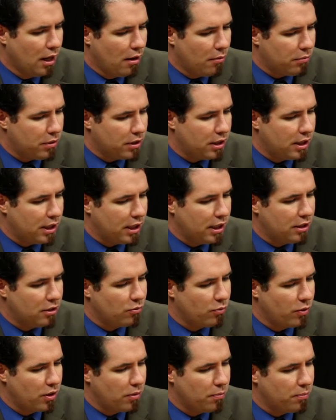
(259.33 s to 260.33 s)
But then
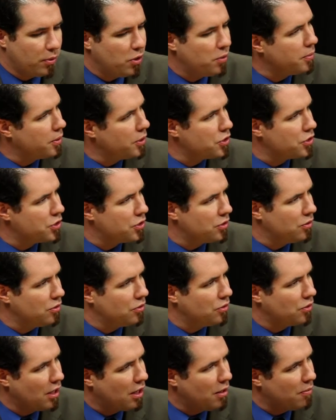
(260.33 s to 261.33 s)
with the boomers,
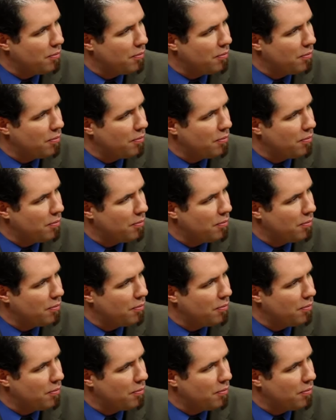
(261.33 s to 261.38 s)
it